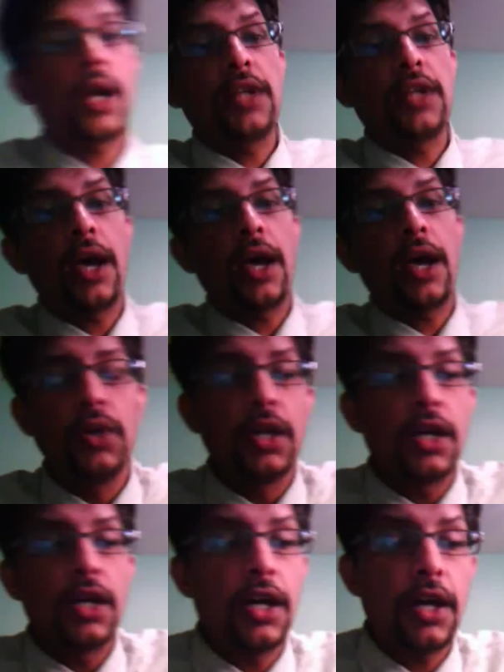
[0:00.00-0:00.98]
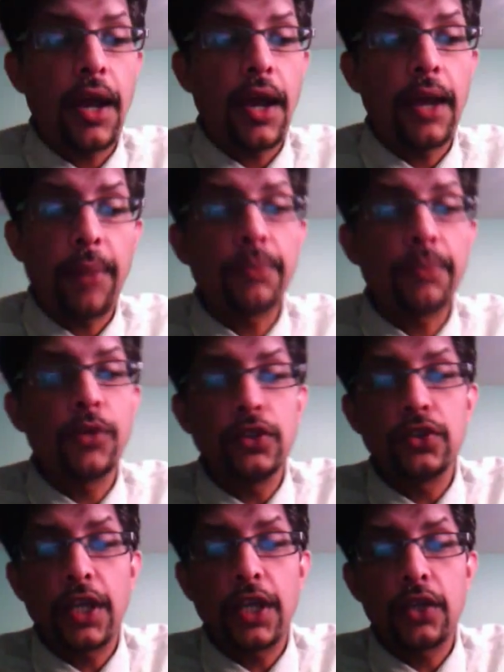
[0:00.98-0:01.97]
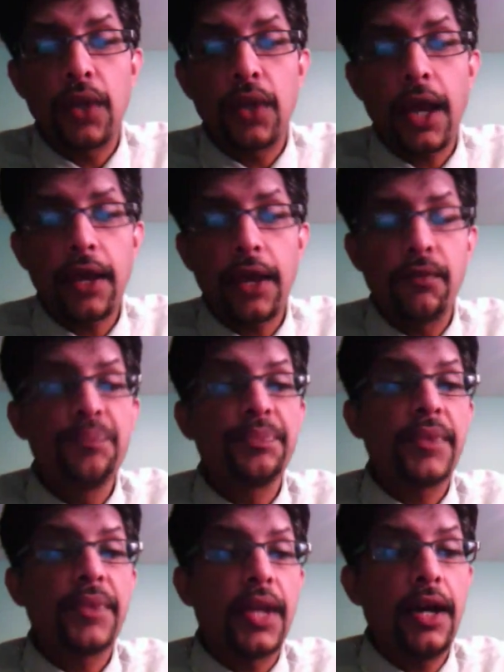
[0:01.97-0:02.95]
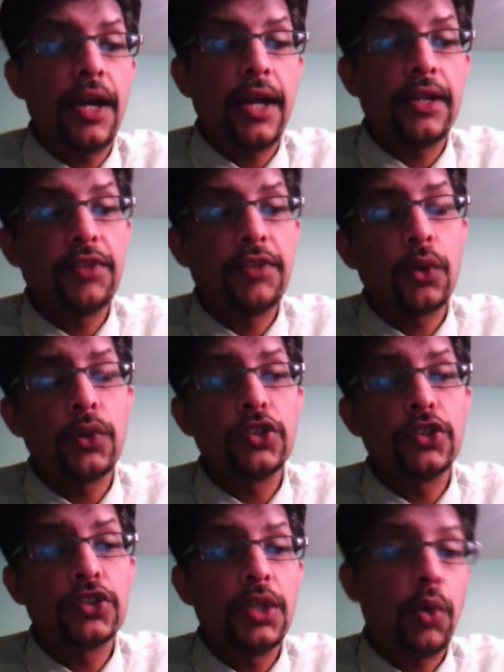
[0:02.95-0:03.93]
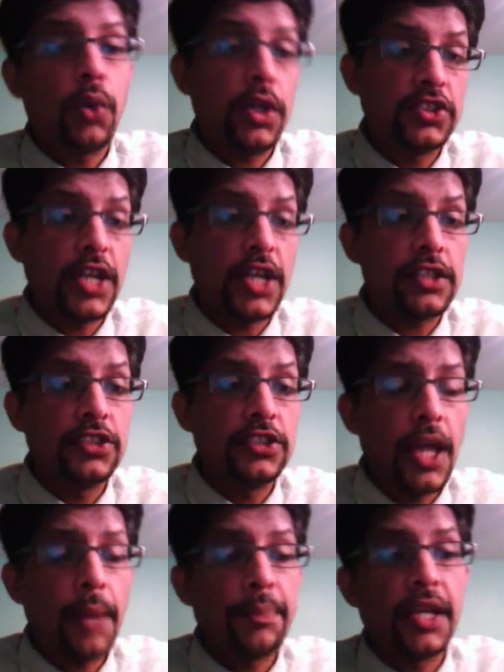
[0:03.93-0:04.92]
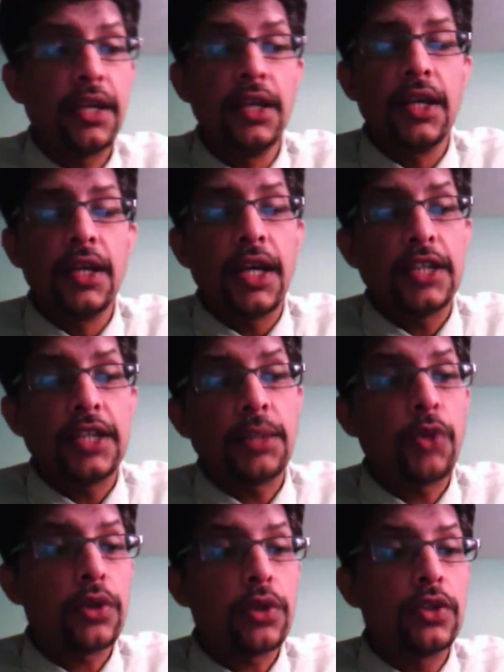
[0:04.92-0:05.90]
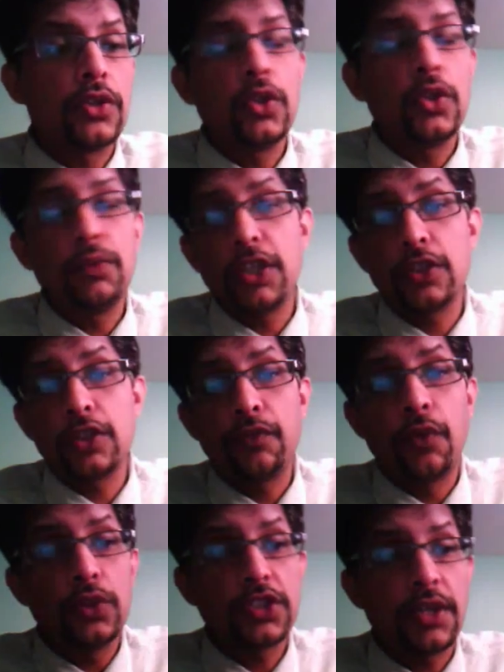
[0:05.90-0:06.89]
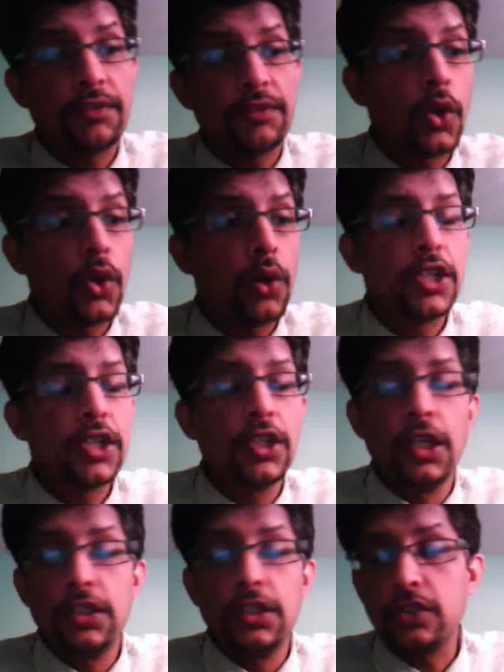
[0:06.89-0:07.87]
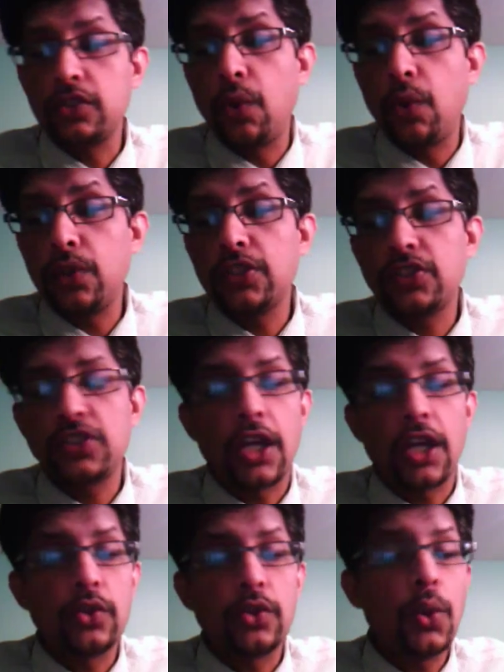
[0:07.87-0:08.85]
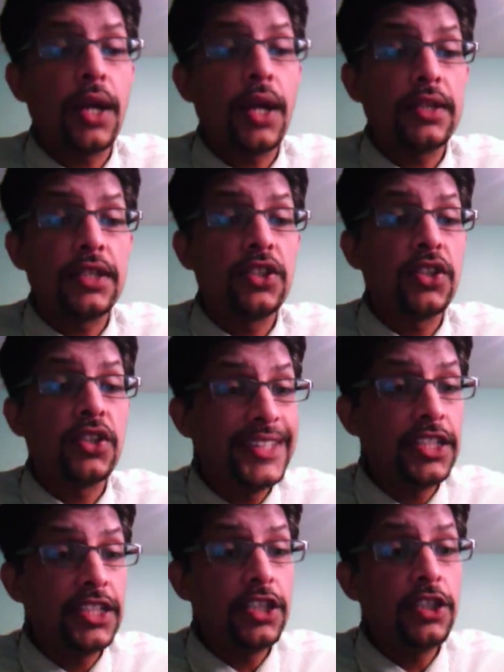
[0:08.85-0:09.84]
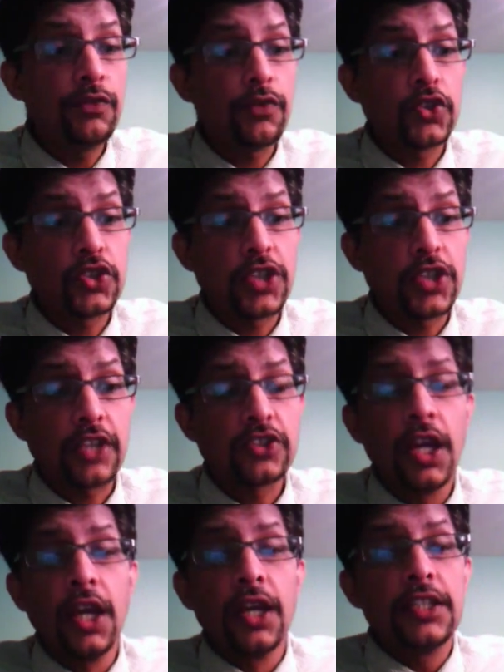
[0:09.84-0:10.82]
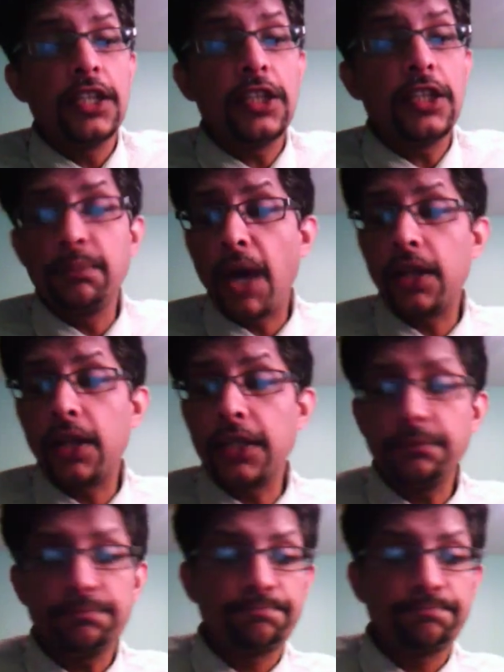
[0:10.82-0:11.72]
now, I'm going to take you live and we are going to see what exactly is happening. As I'm talking to you, we are on the 47th over. The score is 219 for 6. The Indian bowling,